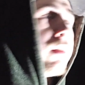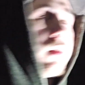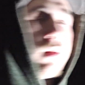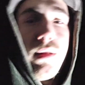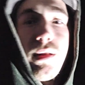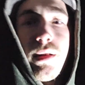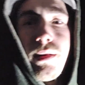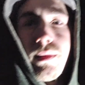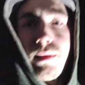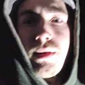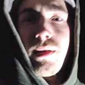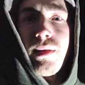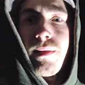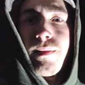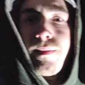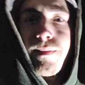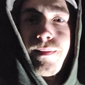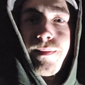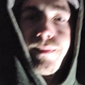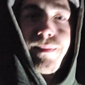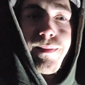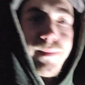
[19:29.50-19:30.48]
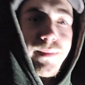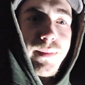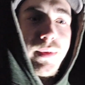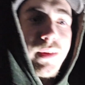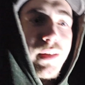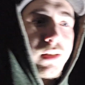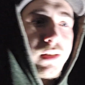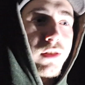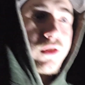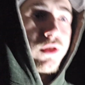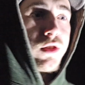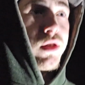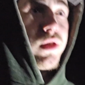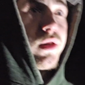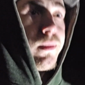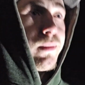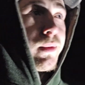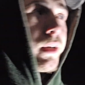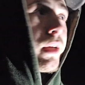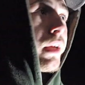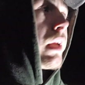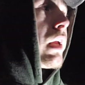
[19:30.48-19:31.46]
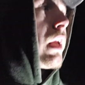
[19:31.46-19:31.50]
in the next year,
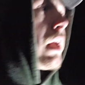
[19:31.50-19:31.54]
but